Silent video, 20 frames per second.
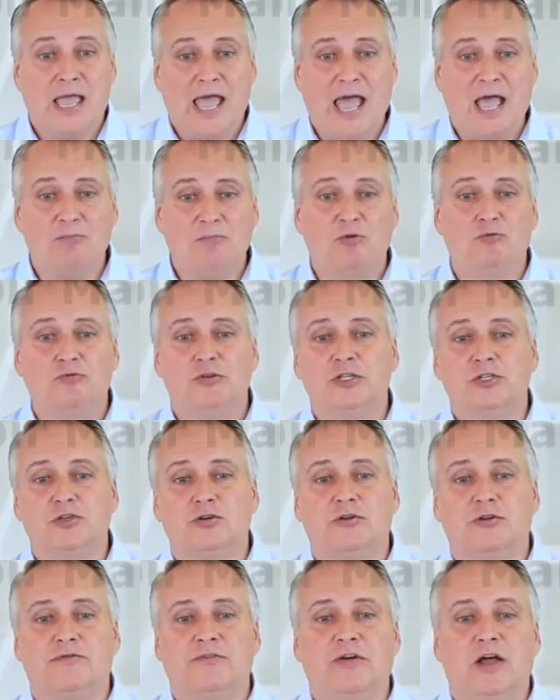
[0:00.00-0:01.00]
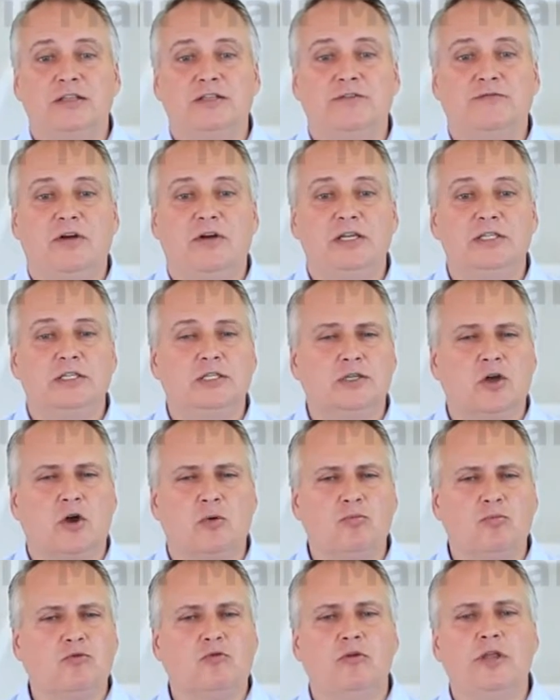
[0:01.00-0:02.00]
Apple recertified devices
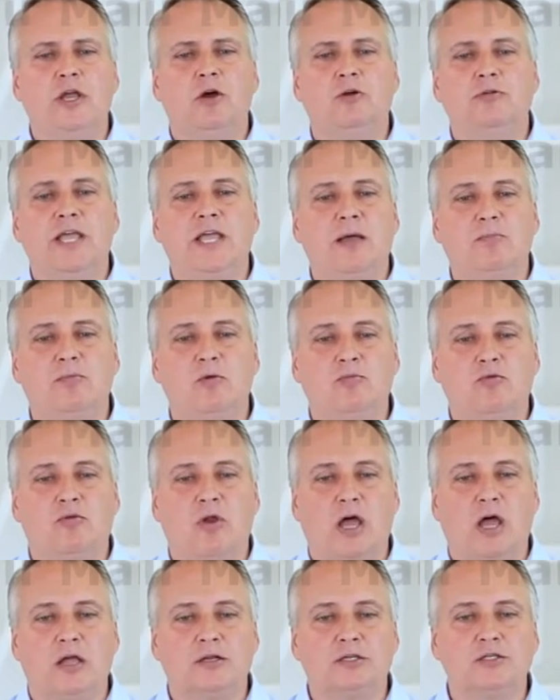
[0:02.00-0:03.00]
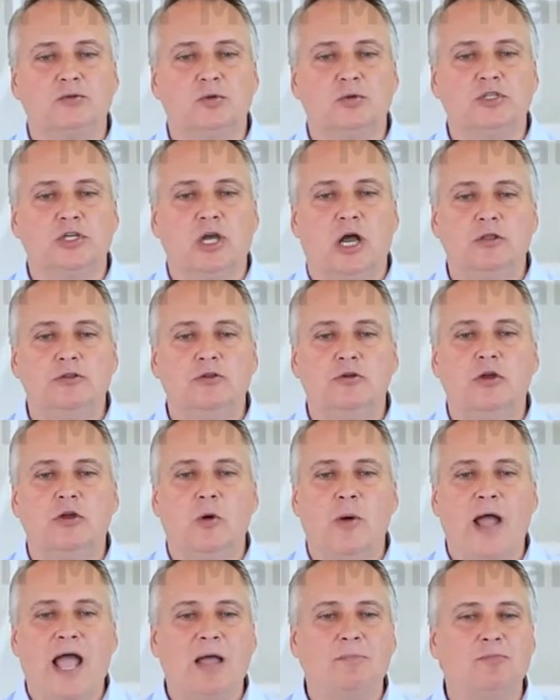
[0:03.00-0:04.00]
are pre-owned Apple products which
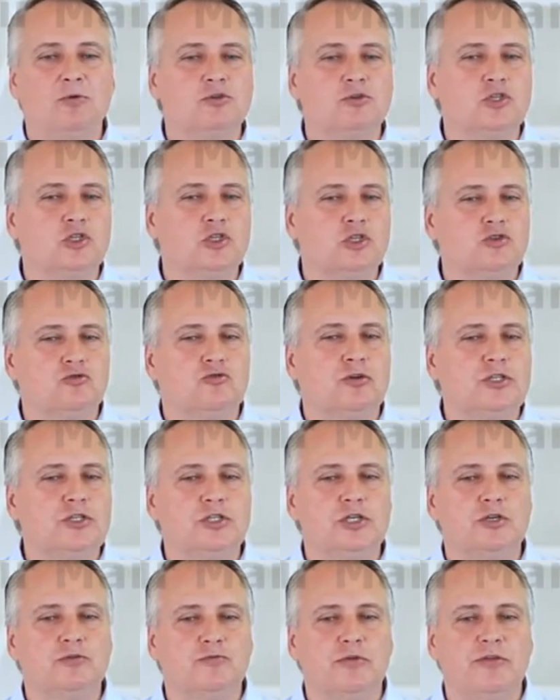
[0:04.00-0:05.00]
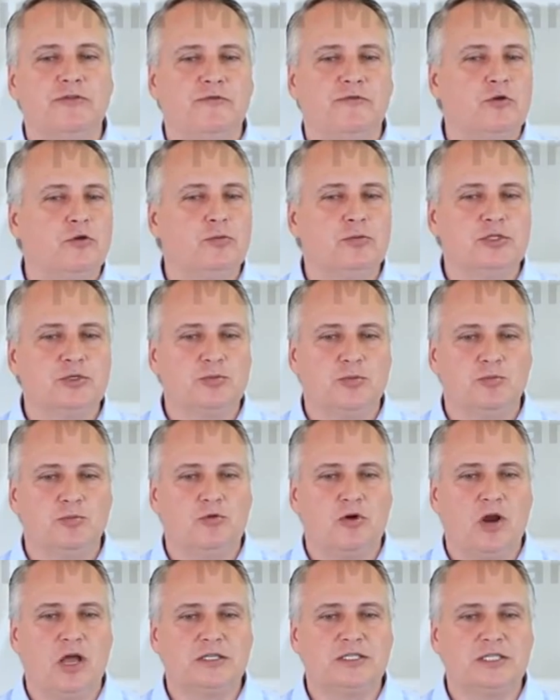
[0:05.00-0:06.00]
undergo Apple's stringent refurbishment
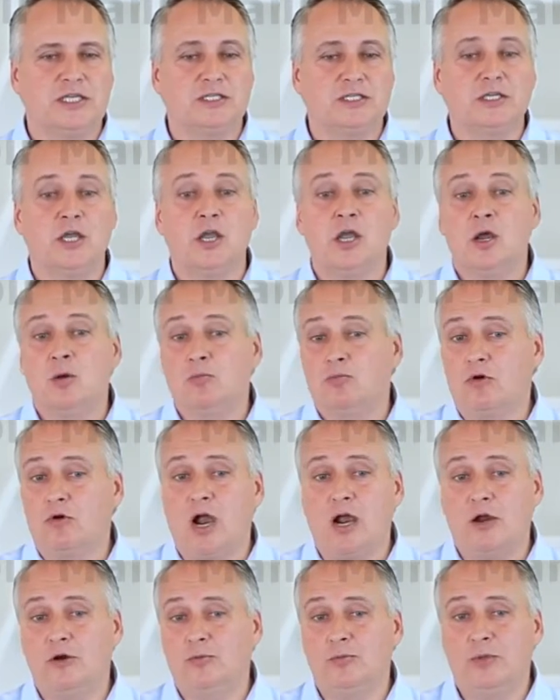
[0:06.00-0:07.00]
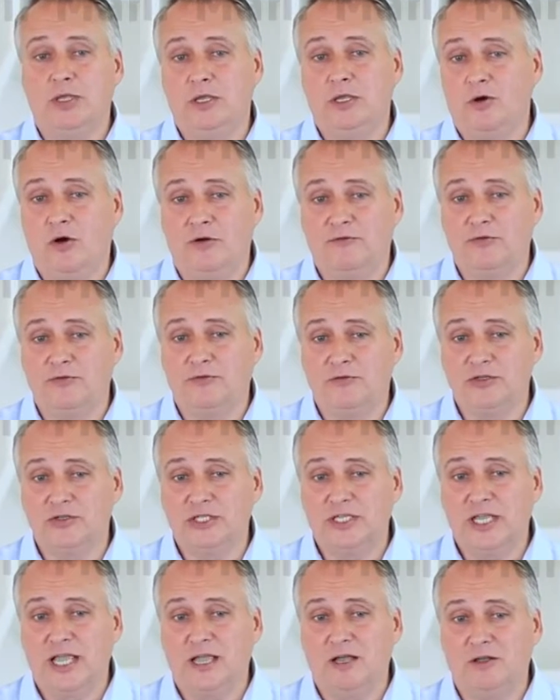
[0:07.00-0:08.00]
process prior to being offered for
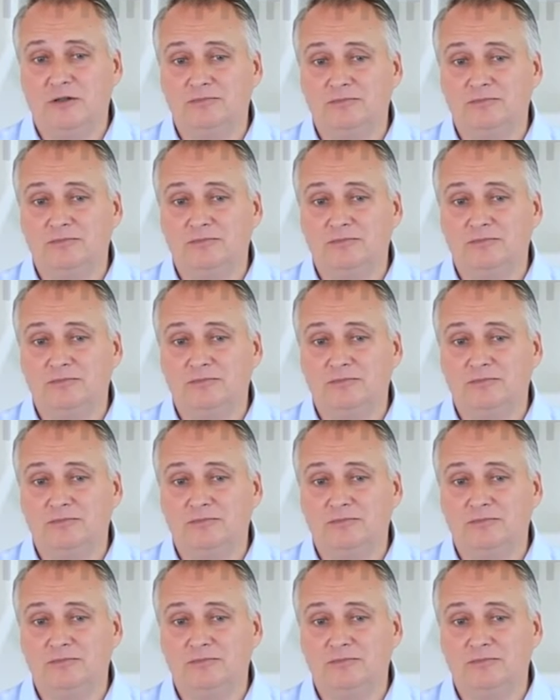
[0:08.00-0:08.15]
sale.